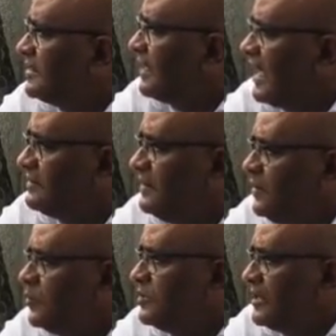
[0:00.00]
the Cathy
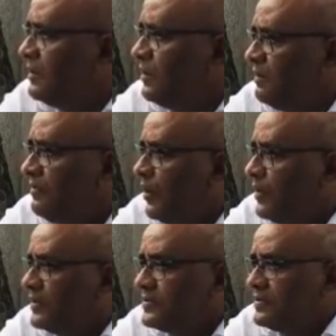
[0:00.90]
Hughes and all of the
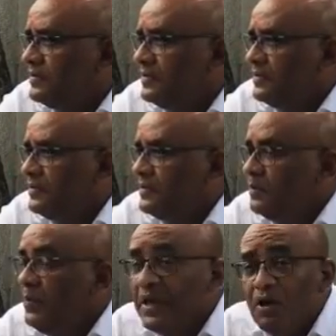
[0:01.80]
others.
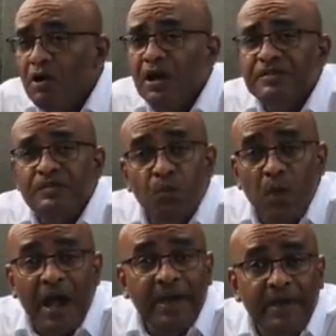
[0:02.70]
Because
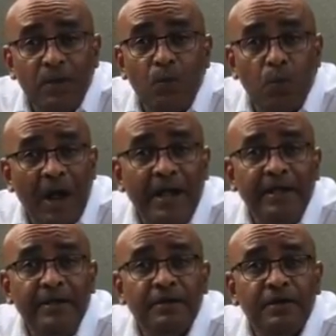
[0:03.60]
why? Why?
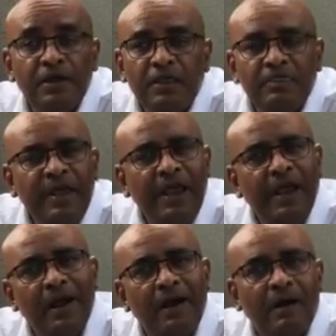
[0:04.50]

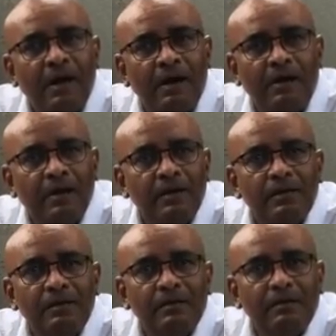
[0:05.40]
They are
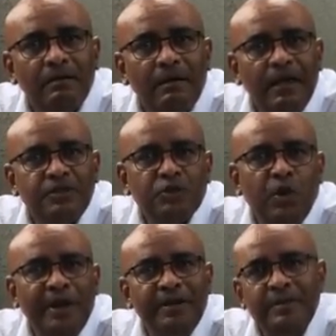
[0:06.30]

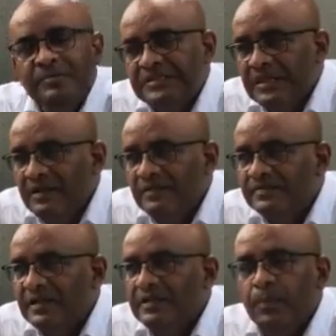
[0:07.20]
enjoying themselves
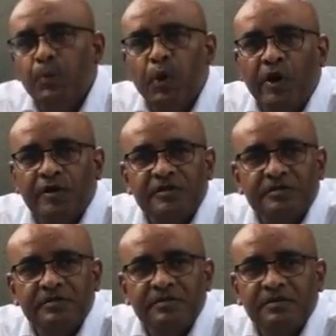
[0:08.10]
and the perks.
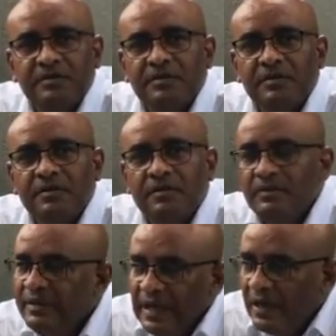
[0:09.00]

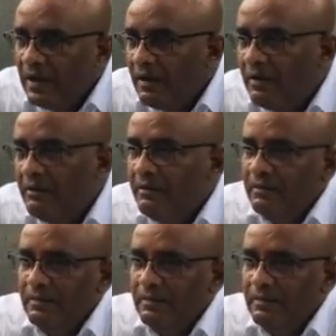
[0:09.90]
They're